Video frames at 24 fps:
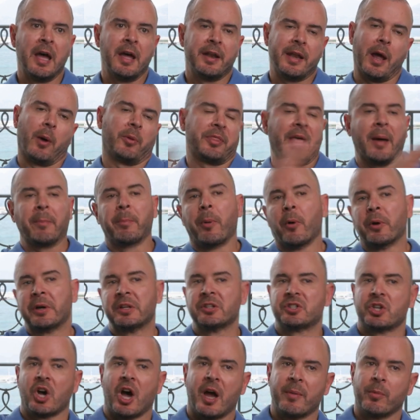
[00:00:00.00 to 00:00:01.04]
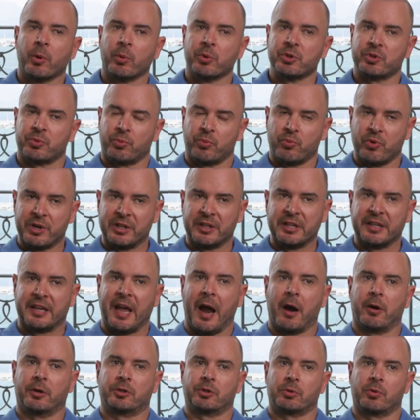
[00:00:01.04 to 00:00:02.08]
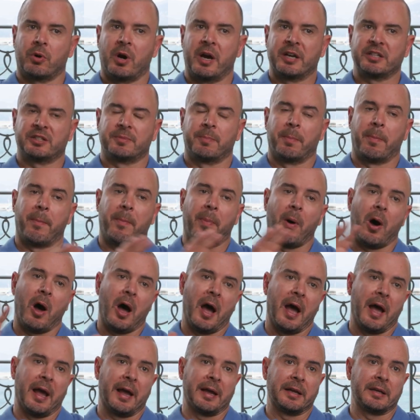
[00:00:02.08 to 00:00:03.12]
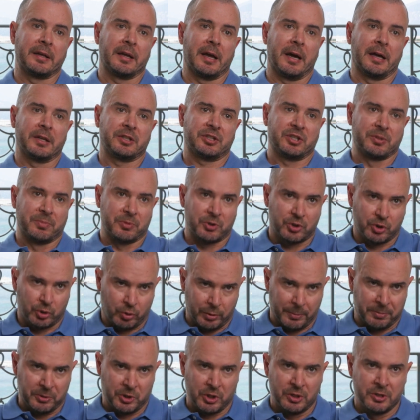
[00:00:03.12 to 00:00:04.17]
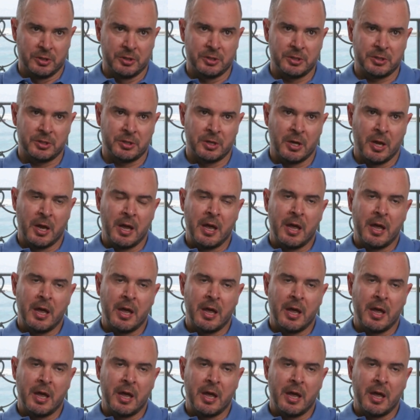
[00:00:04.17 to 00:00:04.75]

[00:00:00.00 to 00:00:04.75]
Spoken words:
Now, at that point in time, it was really characterized by subscriptions.